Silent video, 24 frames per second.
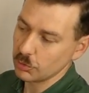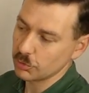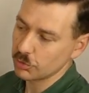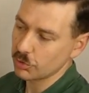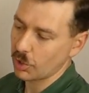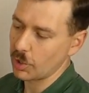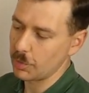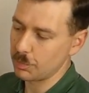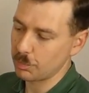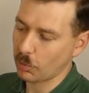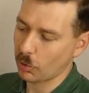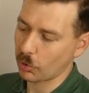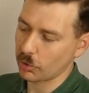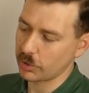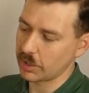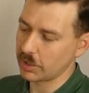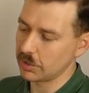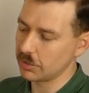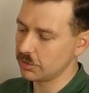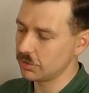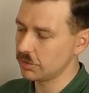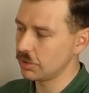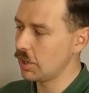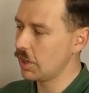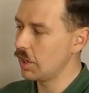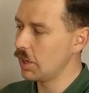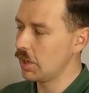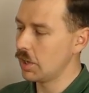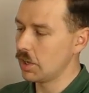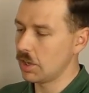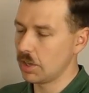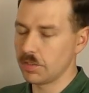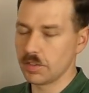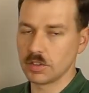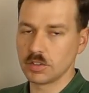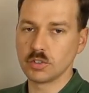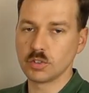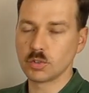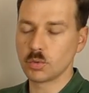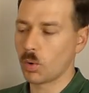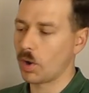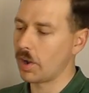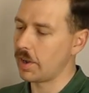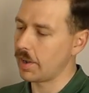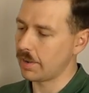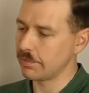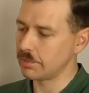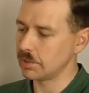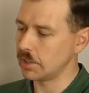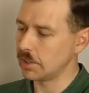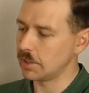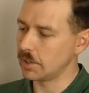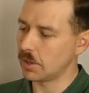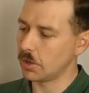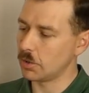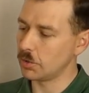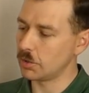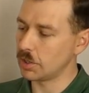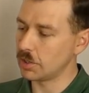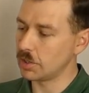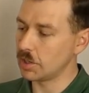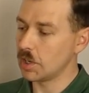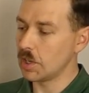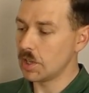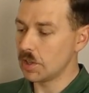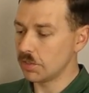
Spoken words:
side pockets, and this is quite heavily loaded.